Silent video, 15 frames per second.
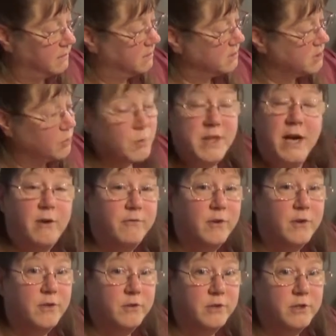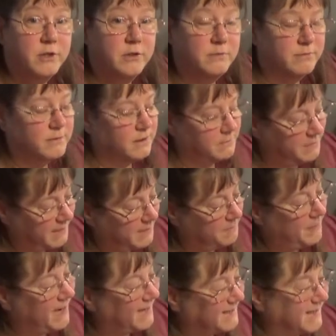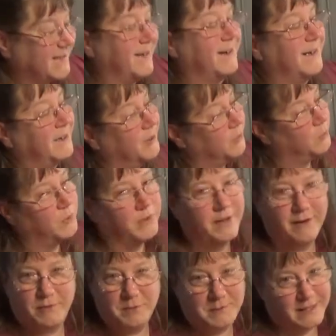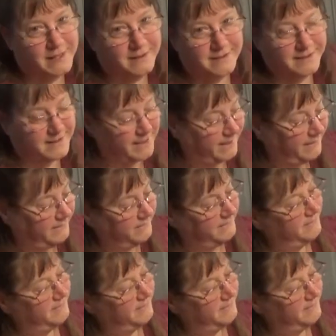So without further ado, let me get back to cutting or we'll never be done tonight.